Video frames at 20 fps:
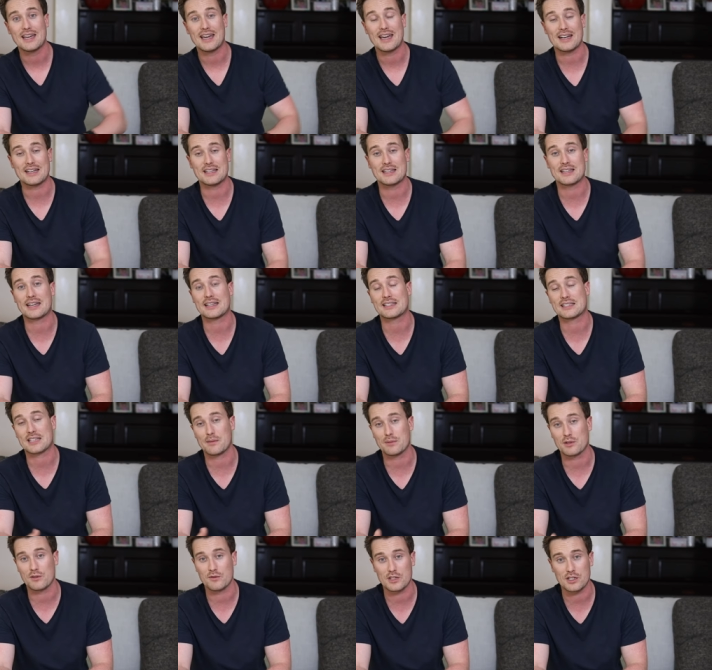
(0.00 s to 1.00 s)
And in the next
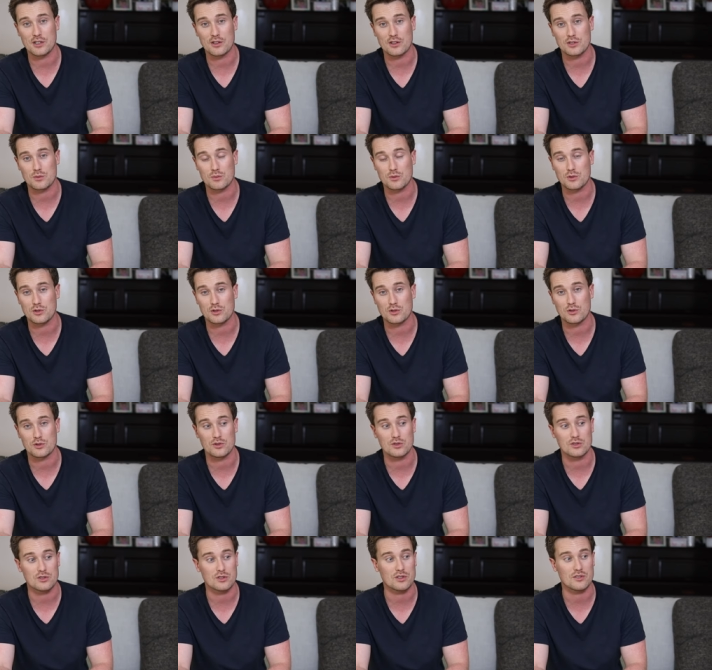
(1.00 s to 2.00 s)
couple of videos, we'll
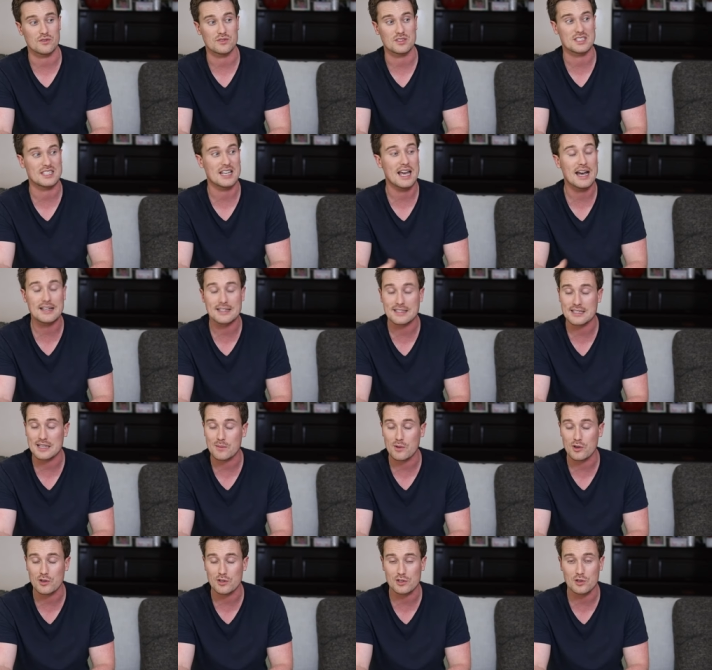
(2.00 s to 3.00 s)
do sort of sound
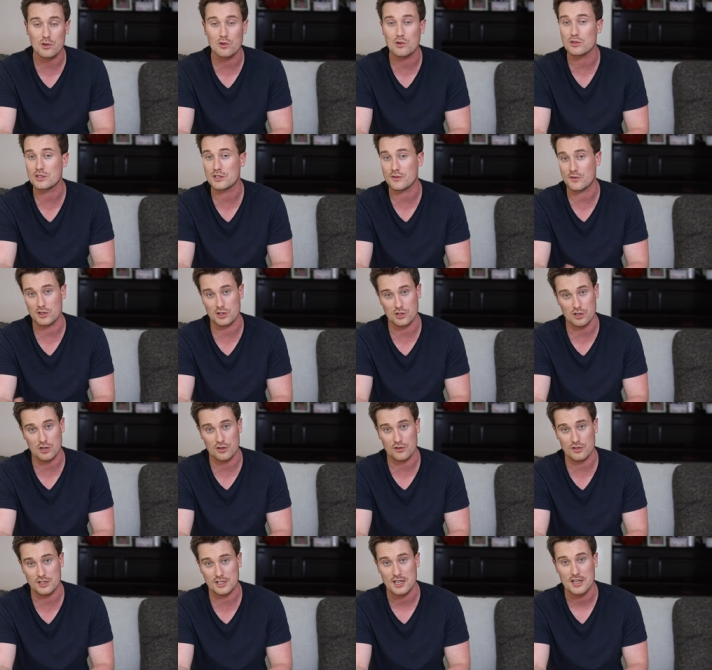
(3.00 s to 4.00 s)
demos, all different
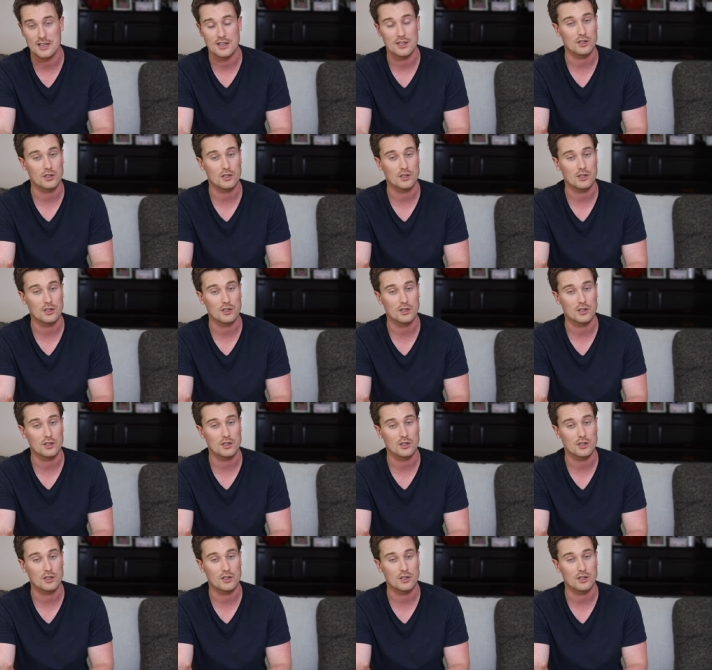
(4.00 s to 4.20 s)
genres,